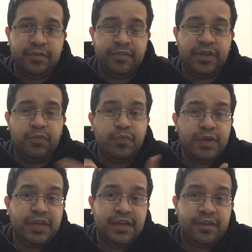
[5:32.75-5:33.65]
then
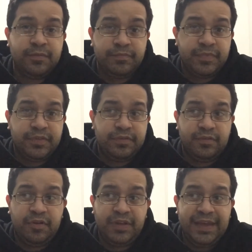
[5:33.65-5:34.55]
we
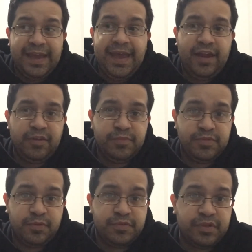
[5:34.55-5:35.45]
are like
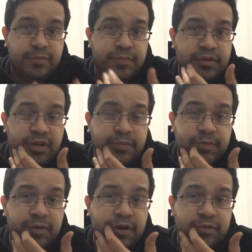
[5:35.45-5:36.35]
atoms or
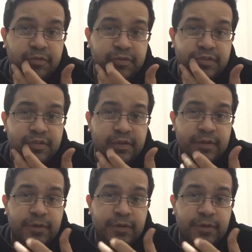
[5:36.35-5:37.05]
subatomic particles